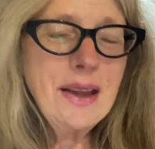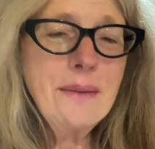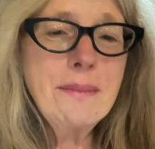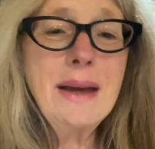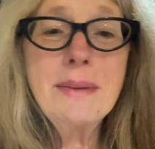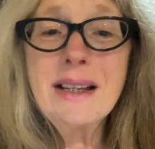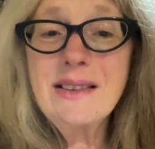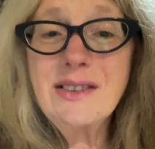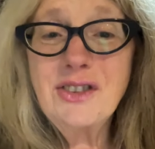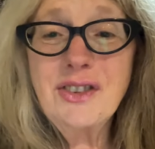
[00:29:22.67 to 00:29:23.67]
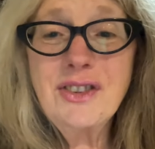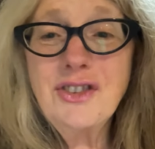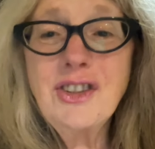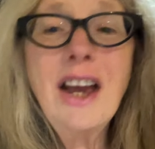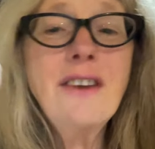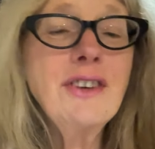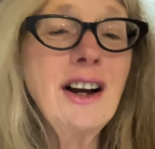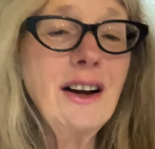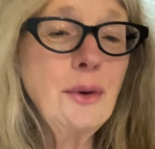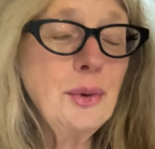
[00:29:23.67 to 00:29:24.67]
Maybe it's Jaffa
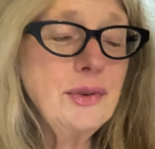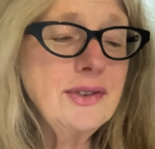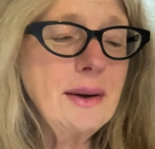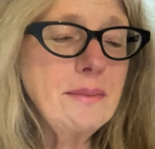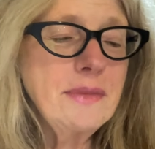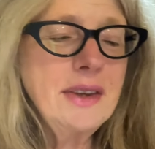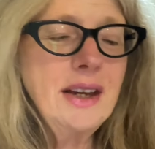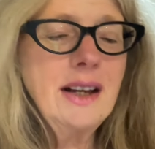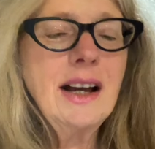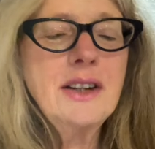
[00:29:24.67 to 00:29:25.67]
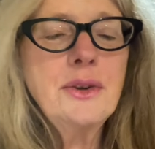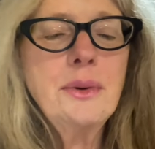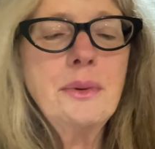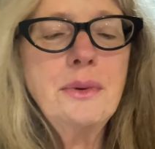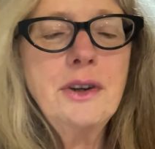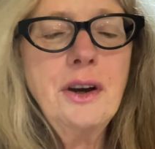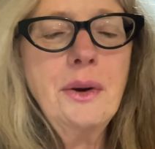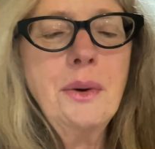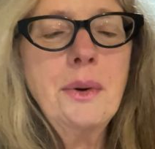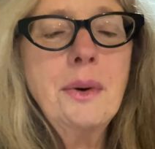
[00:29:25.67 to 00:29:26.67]
or something, I don't know.
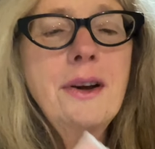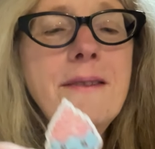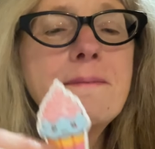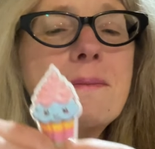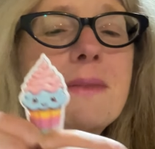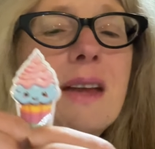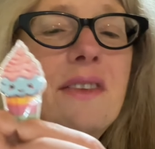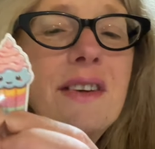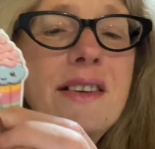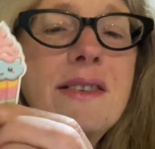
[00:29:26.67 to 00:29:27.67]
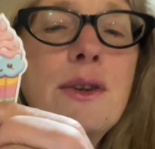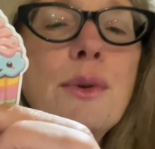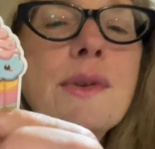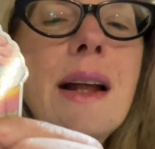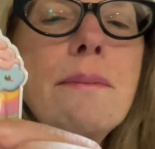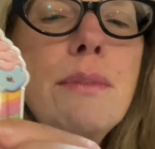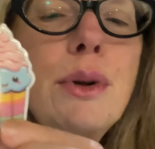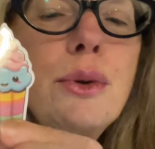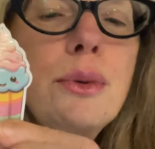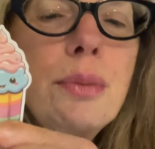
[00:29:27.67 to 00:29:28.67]
And this looks like
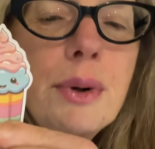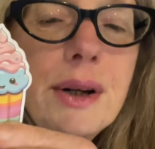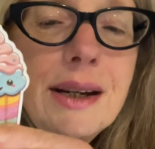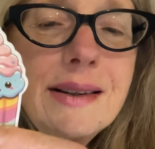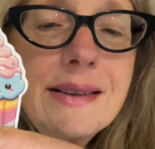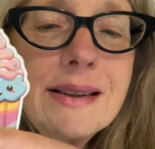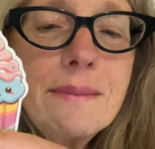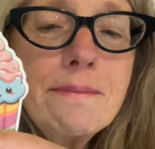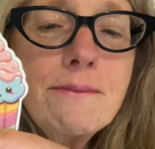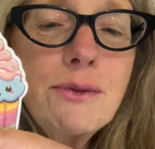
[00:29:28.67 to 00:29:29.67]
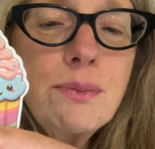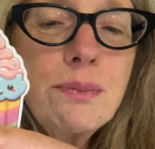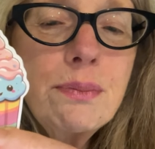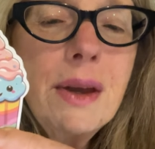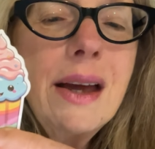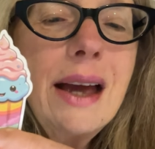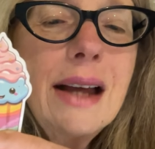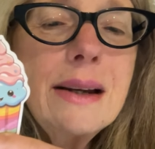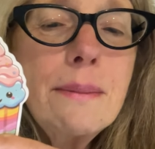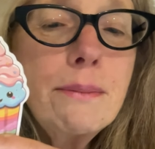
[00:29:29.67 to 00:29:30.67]
blueberries
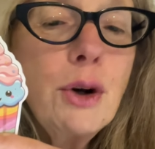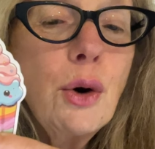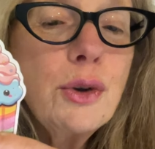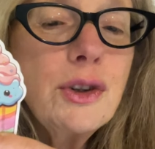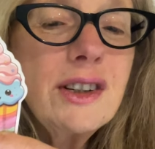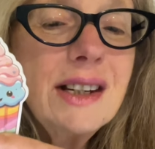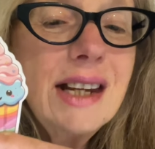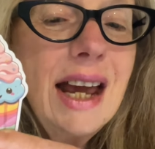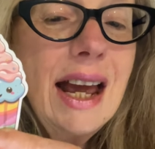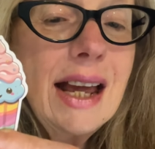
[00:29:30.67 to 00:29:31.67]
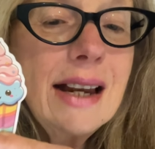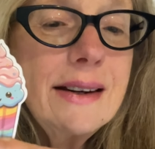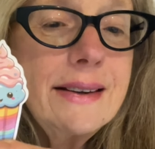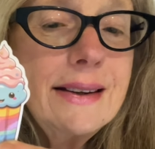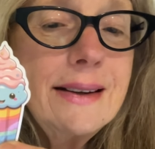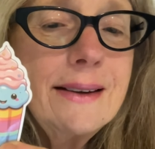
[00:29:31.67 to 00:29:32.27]
and cotton candy.